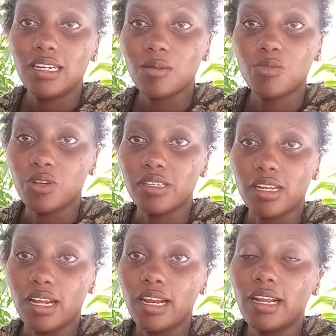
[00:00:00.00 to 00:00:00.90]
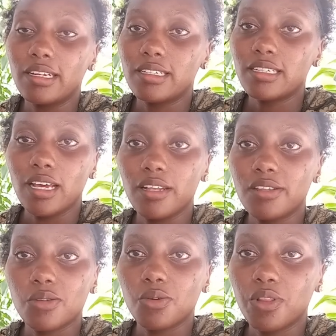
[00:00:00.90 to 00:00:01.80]
Lamu is an island, and
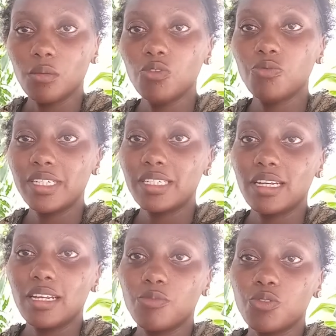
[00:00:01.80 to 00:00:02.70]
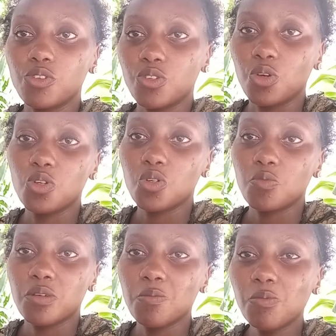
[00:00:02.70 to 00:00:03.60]
so movement in Lamu is going to
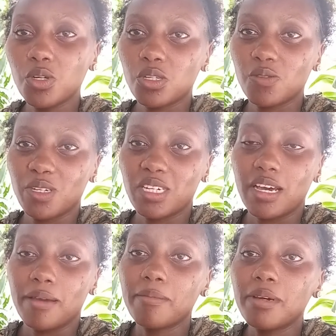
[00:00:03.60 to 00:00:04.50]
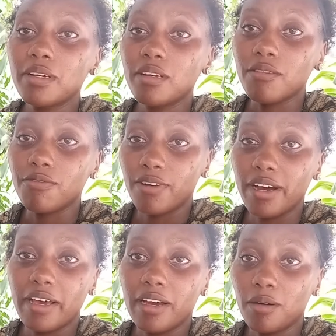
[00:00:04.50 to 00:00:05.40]
be most of the time
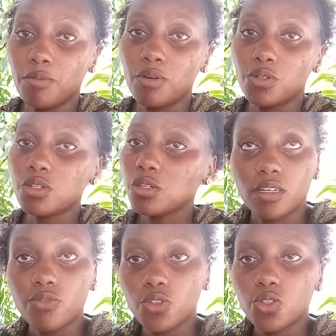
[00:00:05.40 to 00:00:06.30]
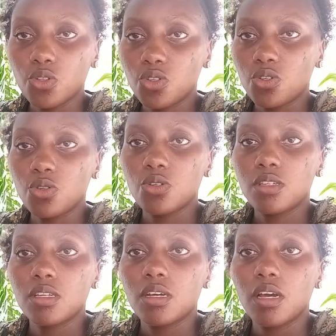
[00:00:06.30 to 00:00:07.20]
via a boat. If you choose to
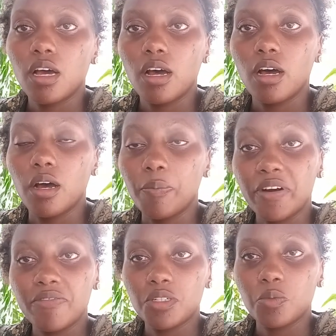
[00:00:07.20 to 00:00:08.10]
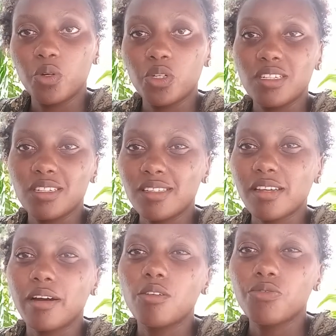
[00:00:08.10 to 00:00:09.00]
use uh, a private boat, it's
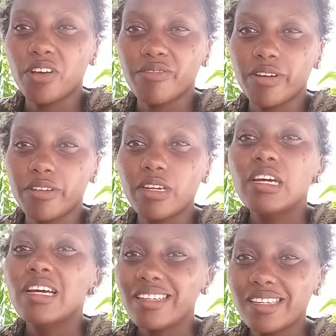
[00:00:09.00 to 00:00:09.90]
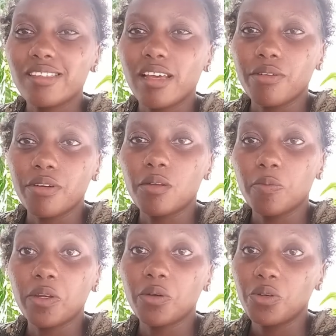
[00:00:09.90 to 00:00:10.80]
around 500, 600,
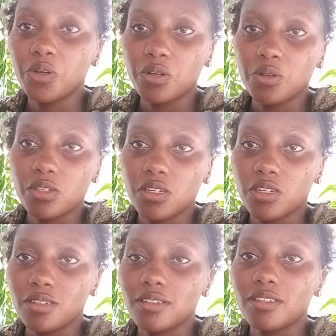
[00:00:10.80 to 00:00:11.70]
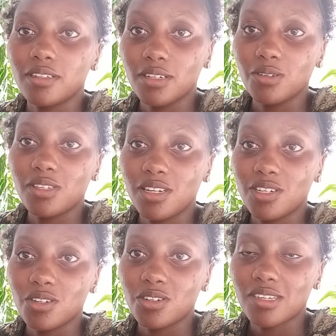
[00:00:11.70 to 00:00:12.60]
depending on your negotiate
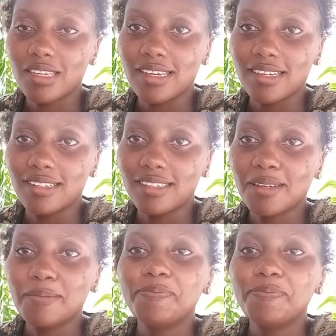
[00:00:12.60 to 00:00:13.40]
negotiation skills.